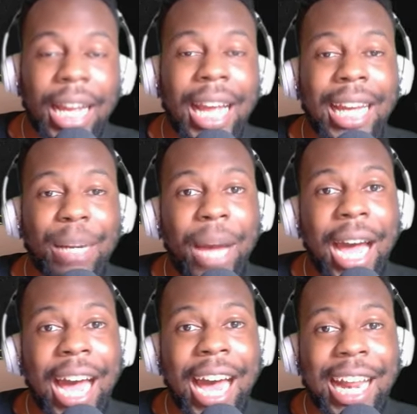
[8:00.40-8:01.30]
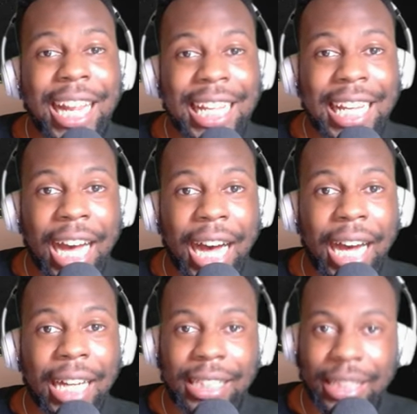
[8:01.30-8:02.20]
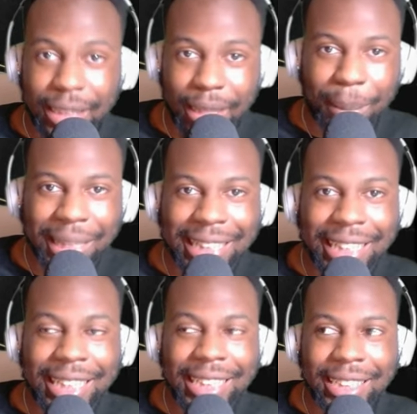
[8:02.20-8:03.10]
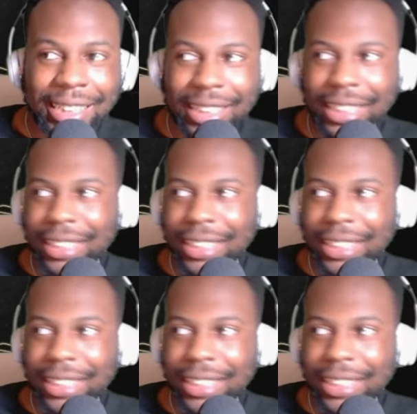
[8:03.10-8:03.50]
and I'm out of here. Peace.